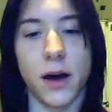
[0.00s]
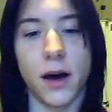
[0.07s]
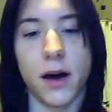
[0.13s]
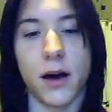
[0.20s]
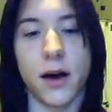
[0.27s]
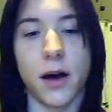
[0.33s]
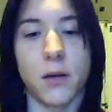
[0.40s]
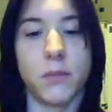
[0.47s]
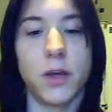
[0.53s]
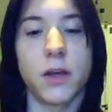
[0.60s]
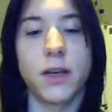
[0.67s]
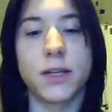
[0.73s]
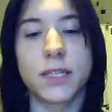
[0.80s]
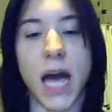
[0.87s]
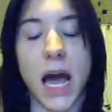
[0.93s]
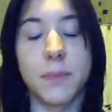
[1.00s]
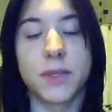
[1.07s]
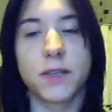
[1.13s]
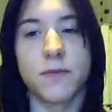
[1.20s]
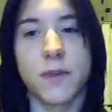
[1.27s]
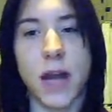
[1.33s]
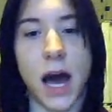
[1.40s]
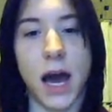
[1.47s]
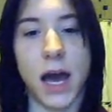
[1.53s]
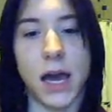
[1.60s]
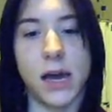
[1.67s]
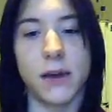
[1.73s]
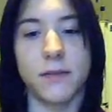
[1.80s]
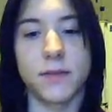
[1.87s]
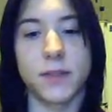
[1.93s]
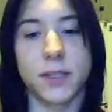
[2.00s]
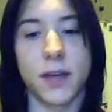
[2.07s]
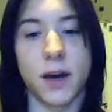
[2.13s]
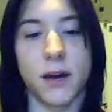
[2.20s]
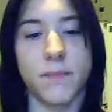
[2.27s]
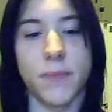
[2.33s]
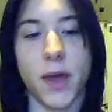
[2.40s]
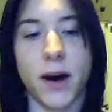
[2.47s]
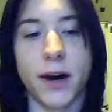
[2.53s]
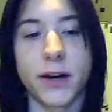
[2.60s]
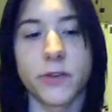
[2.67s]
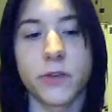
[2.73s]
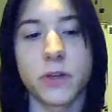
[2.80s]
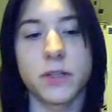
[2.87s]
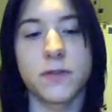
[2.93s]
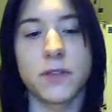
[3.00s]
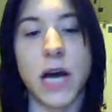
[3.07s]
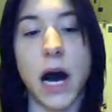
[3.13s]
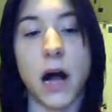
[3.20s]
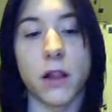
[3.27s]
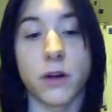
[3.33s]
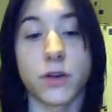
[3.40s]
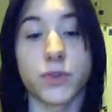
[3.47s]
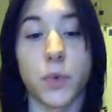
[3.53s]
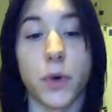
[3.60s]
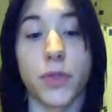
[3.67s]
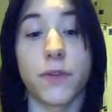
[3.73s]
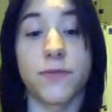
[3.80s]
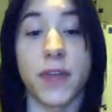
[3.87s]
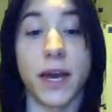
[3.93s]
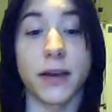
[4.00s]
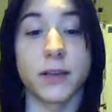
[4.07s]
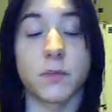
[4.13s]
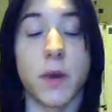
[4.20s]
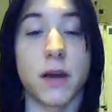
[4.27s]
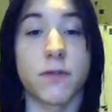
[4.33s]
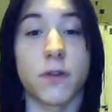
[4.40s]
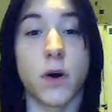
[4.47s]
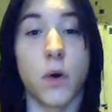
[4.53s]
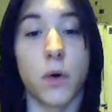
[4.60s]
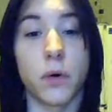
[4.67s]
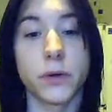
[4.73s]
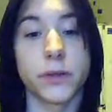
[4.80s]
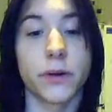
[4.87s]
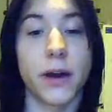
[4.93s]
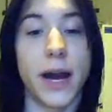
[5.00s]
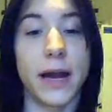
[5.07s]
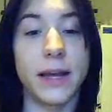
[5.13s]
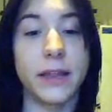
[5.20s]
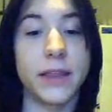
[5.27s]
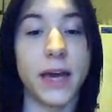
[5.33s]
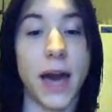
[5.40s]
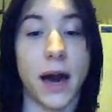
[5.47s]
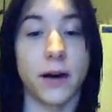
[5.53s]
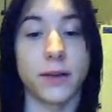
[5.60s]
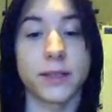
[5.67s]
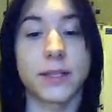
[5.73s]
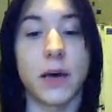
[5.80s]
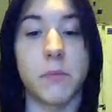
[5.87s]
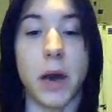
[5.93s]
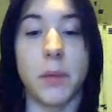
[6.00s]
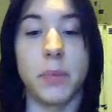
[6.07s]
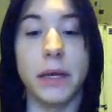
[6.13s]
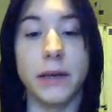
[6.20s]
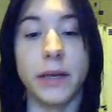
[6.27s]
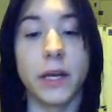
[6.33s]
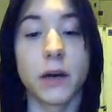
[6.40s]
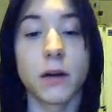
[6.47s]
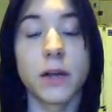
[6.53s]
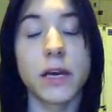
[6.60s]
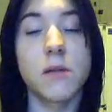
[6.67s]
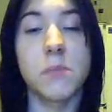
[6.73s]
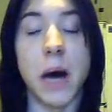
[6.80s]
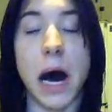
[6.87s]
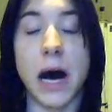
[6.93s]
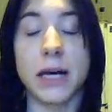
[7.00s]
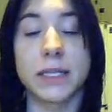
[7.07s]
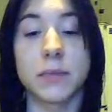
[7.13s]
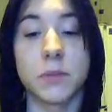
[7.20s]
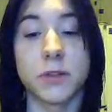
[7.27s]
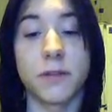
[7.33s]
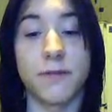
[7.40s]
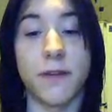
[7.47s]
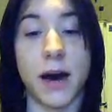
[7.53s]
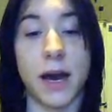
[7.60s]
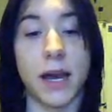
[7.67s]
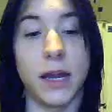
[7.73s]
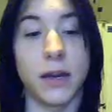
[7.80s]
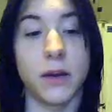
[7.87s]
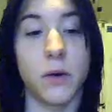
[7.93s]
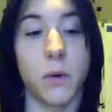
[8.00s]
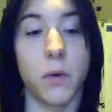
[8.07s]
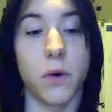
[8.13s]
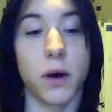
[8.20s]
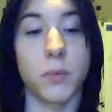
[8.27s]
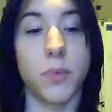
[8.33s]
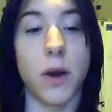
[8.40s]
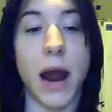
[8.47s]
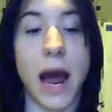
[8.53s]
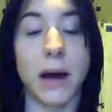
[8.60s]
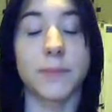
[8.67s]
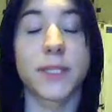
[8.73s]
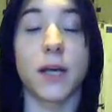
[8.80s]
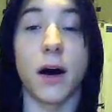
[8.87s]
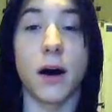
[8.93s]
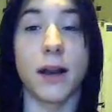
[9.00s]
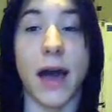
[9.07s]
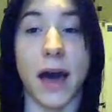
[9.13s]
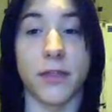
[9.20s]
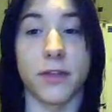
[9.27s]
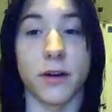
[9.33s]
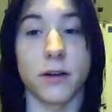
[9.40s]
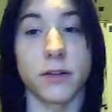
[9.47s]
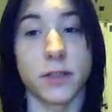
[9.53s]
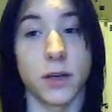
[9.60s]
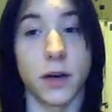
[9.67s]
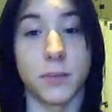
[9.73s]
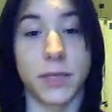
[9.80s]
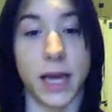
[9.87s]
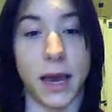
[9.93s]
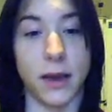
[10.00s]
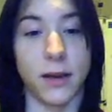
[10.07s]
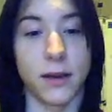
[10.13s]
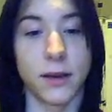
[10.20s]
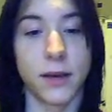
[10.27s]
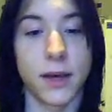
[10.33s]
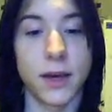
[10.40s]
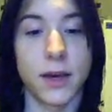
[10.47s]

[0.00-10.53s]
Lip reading: a million types of knives, hundreds of dollars worth of things made of gold, or anything else that might be nearly impossible to find, or perhaps unethical to obtain,